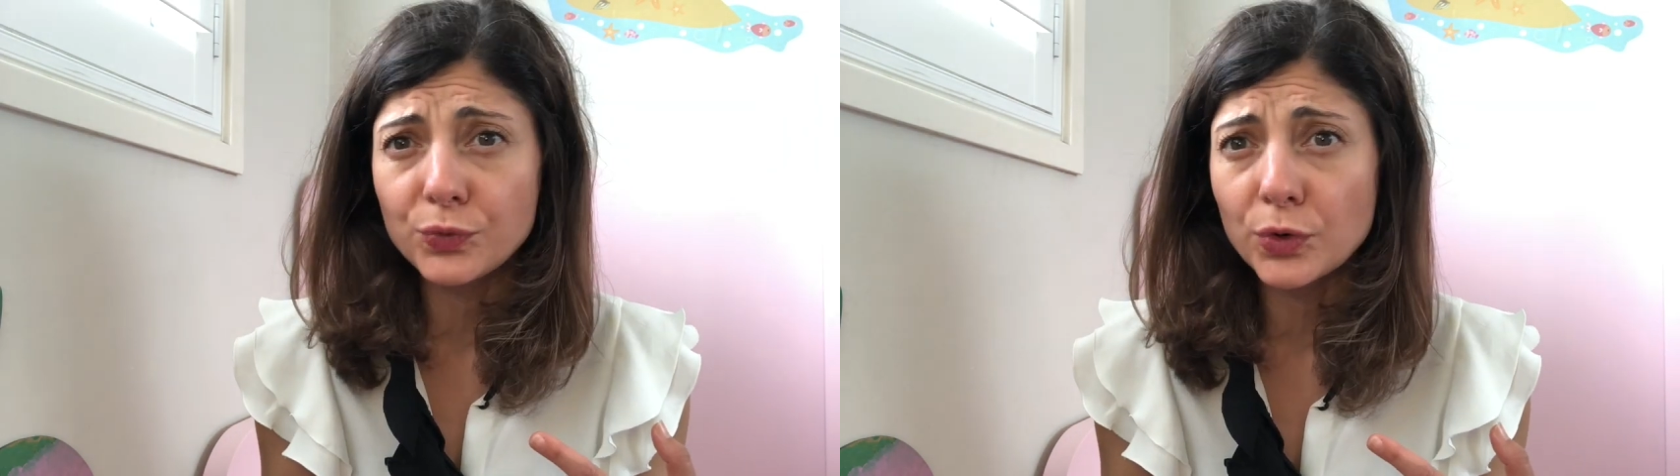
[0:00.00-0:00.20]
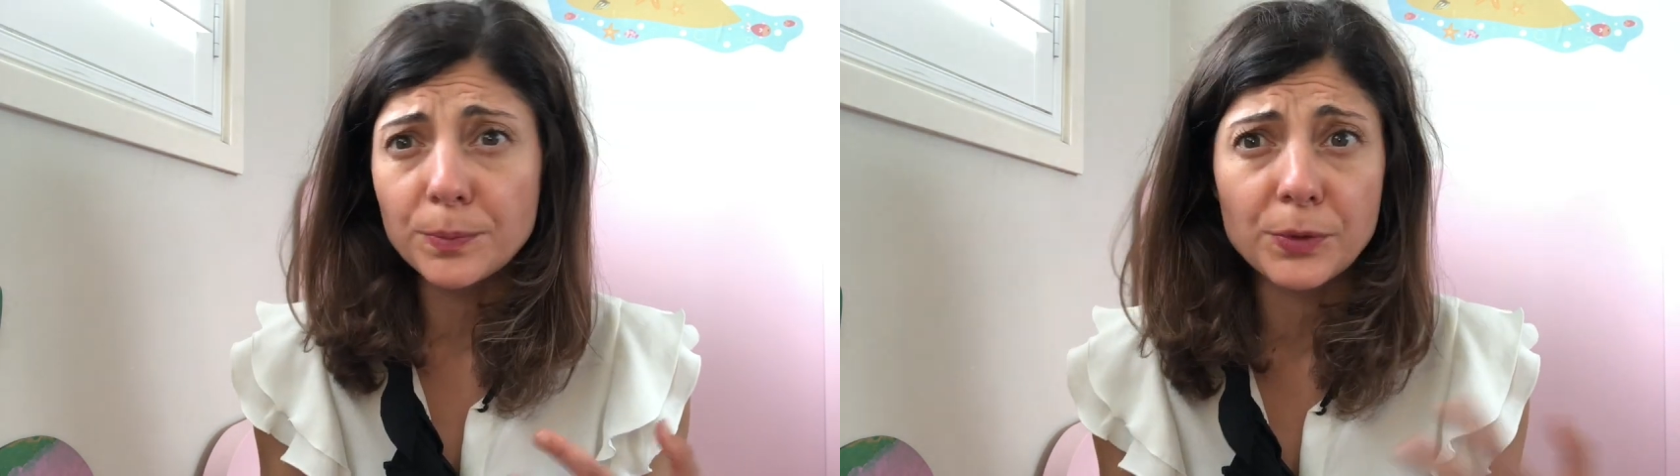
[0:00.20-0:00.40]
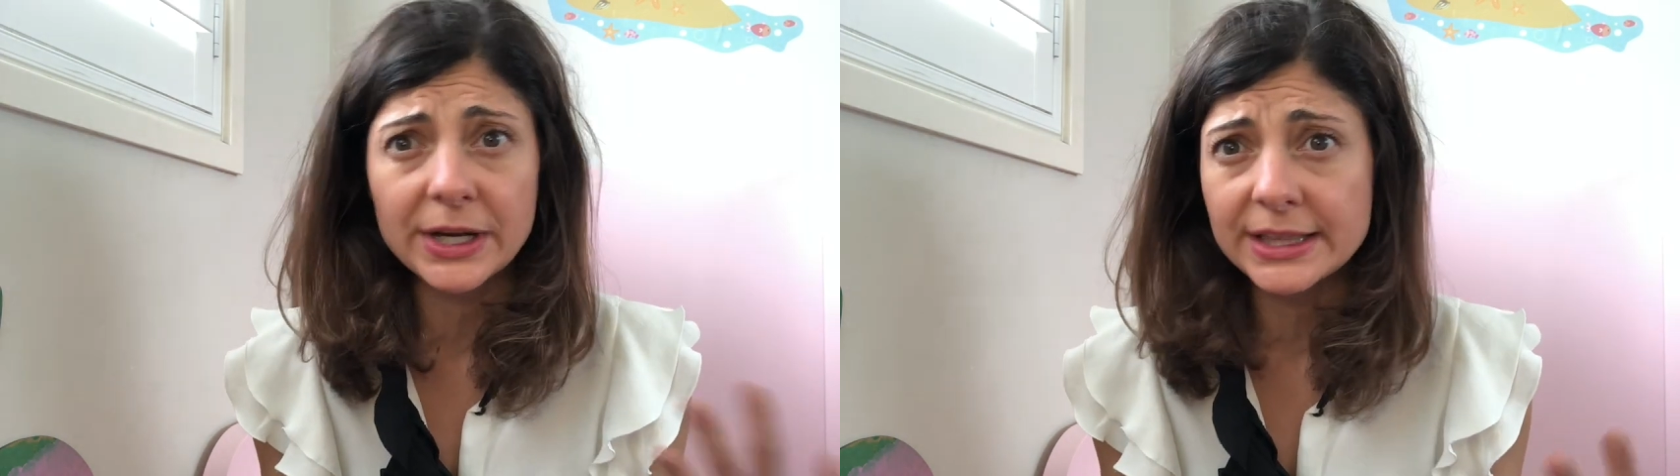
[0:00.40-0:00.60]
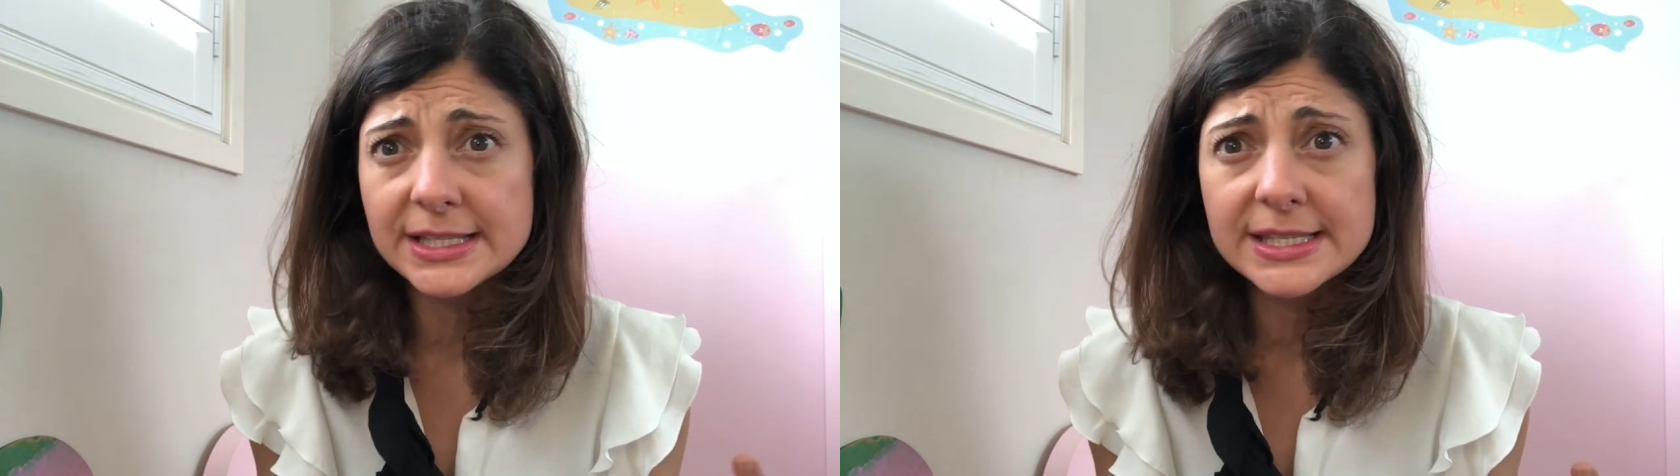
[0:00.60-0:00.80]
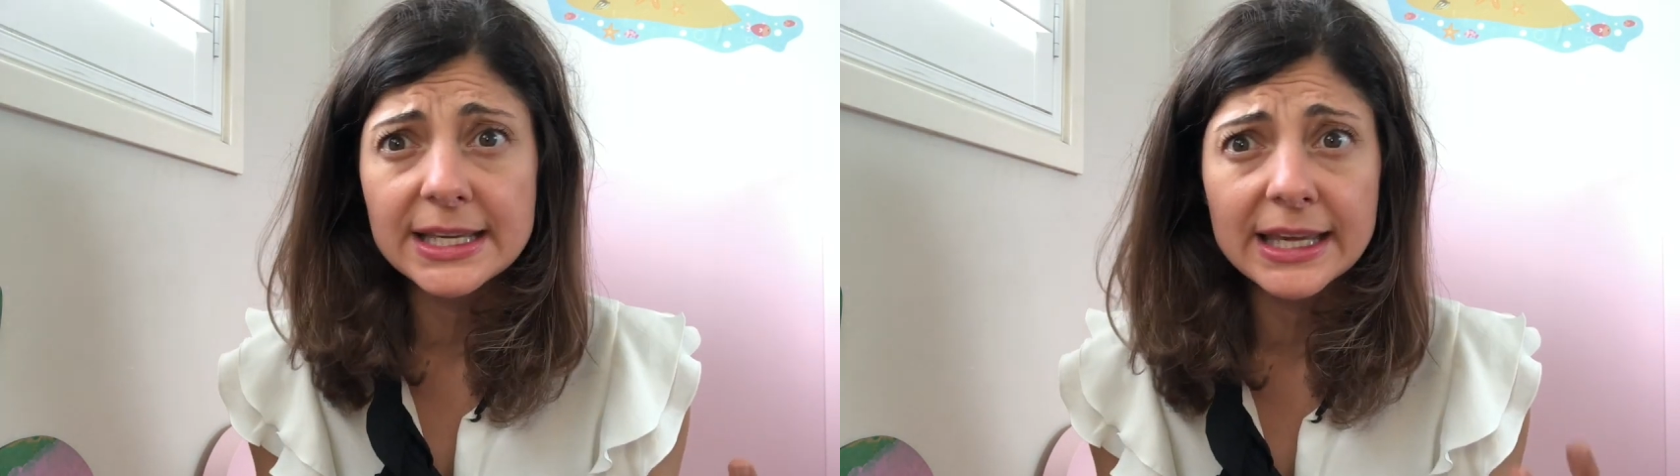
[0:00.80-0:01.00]
for
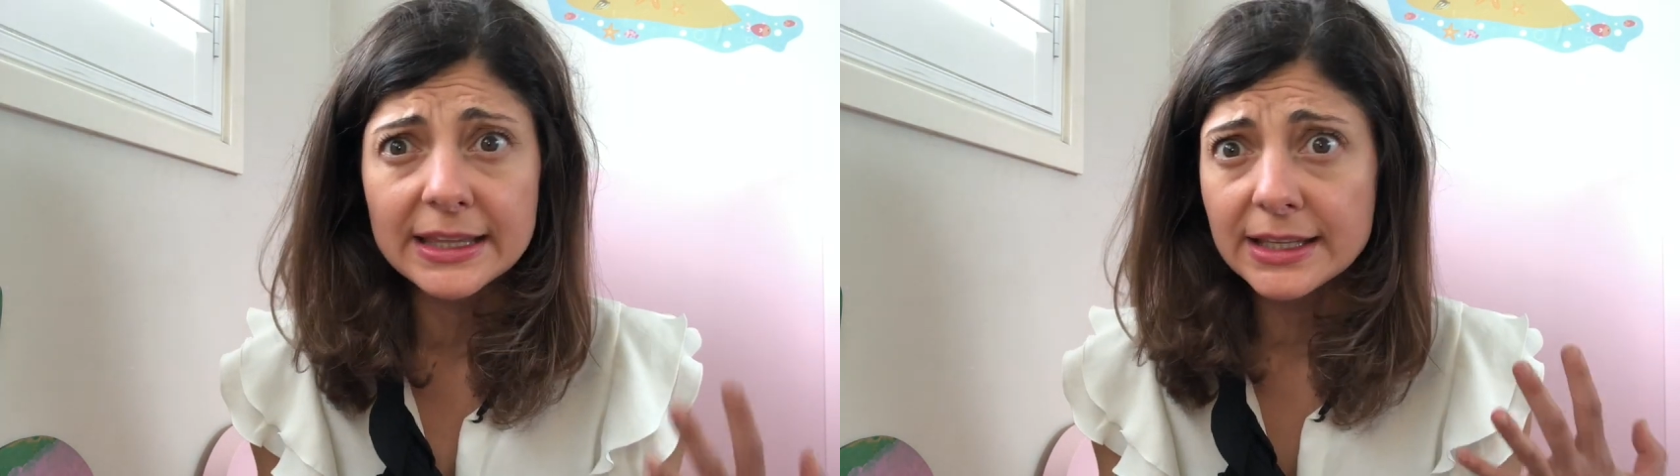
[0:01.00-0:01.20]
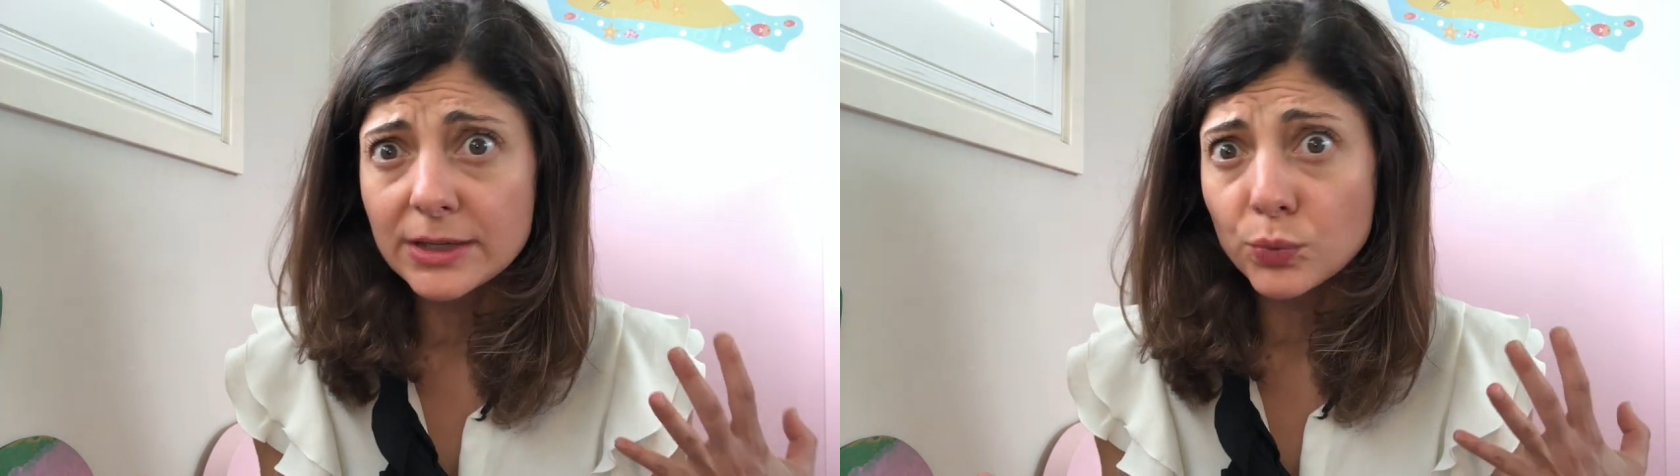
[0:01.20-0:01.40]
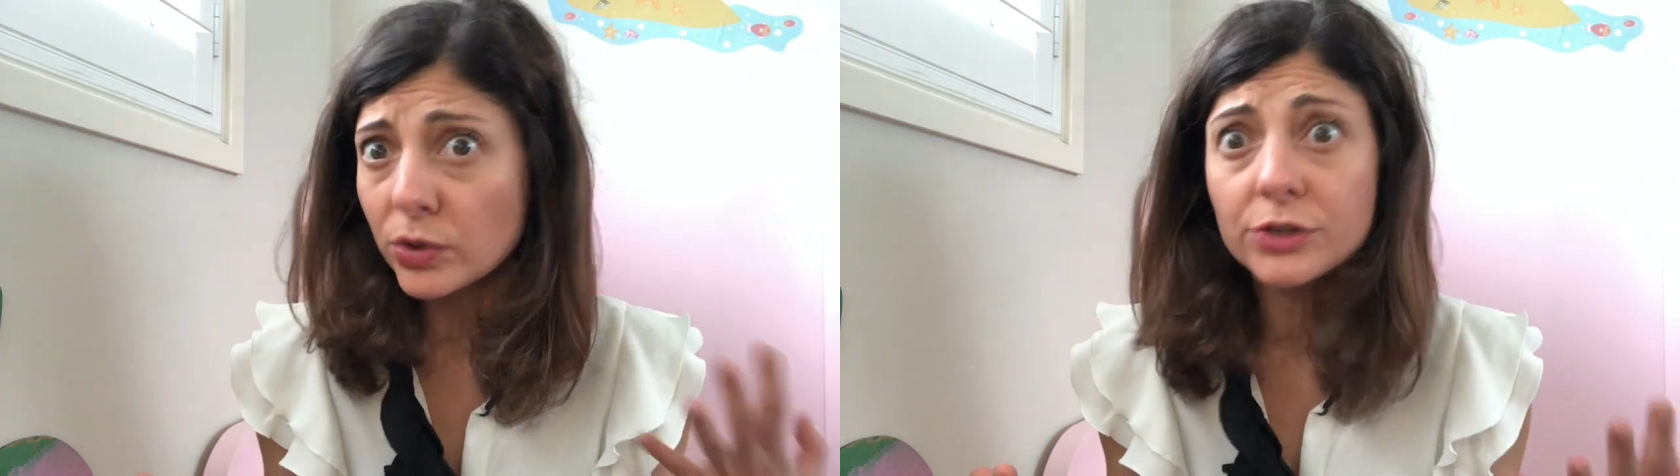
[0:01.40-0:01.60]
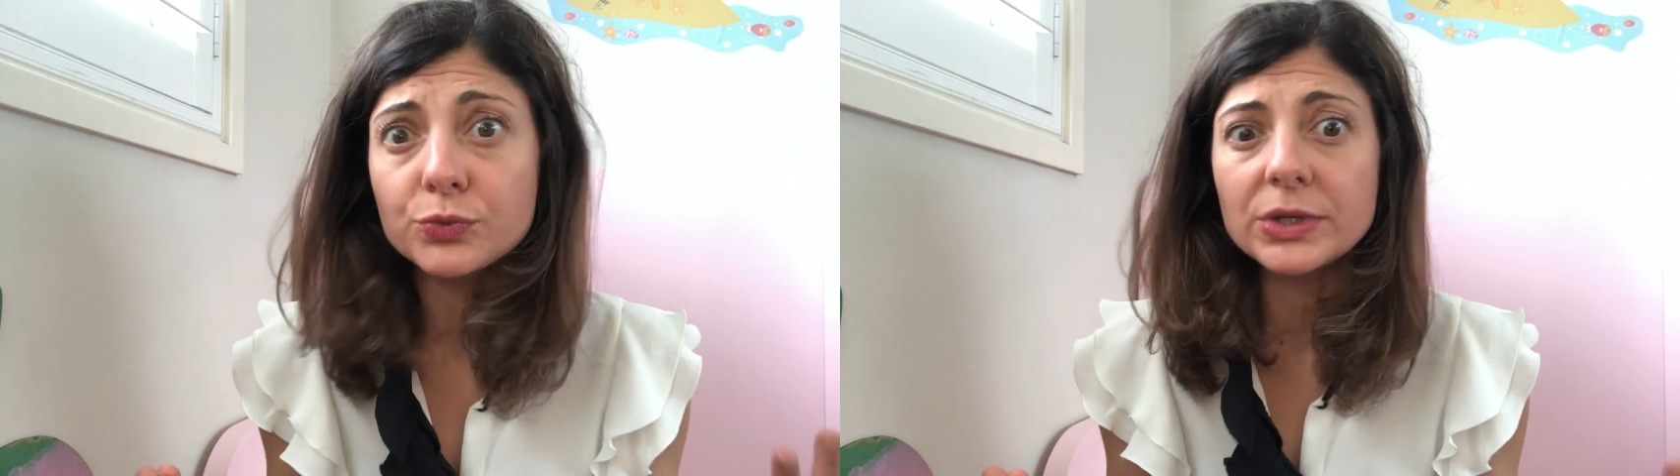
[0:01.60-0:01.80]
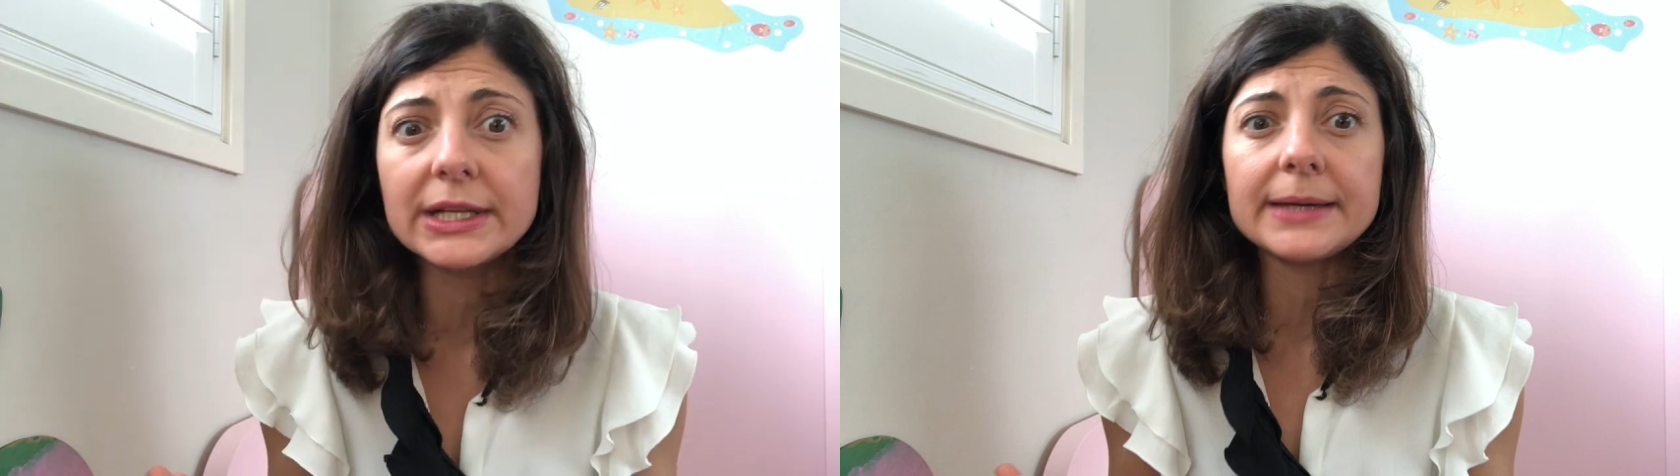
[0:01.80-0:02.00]
practicing any word
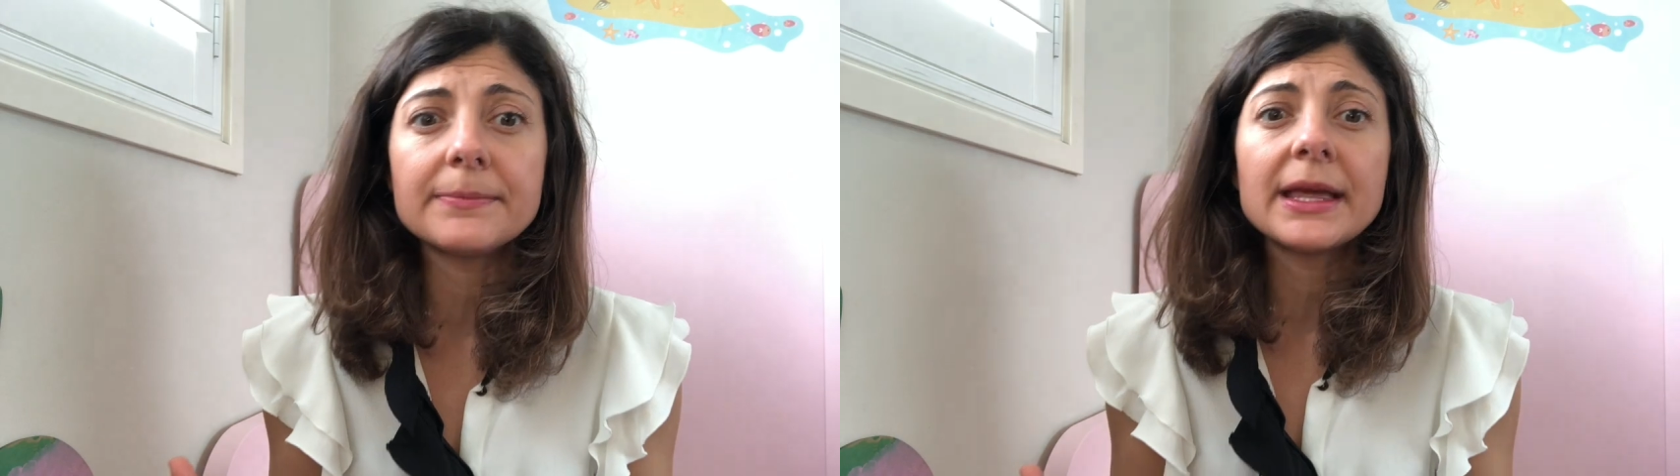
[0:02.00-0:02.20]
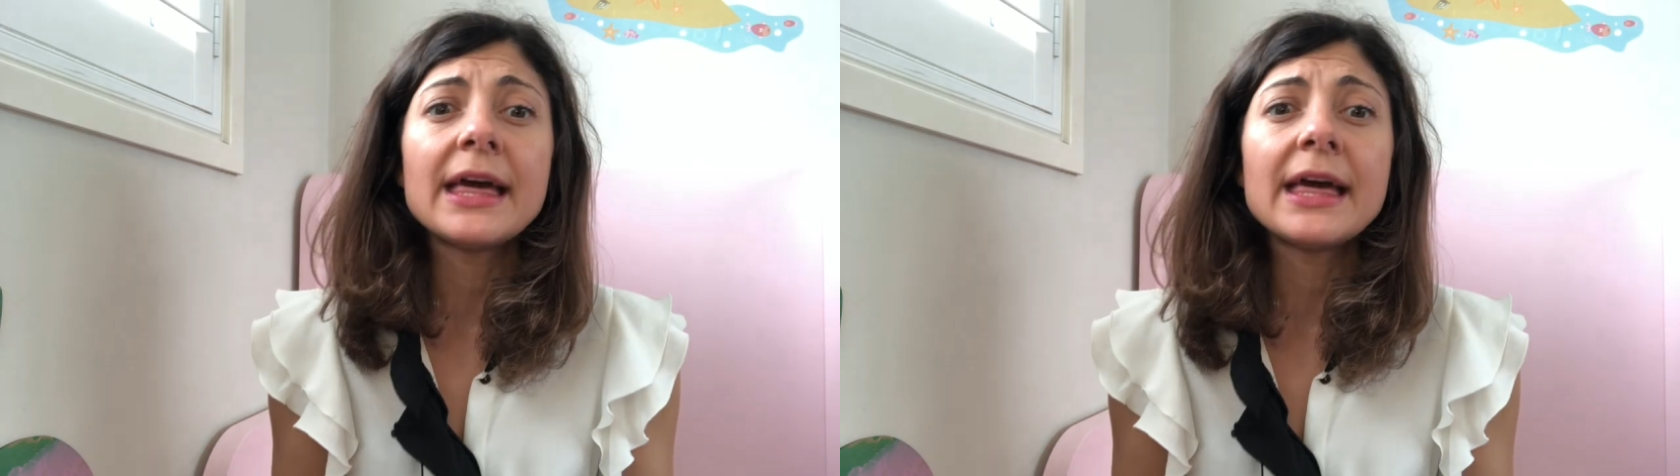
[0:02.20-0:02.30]
really.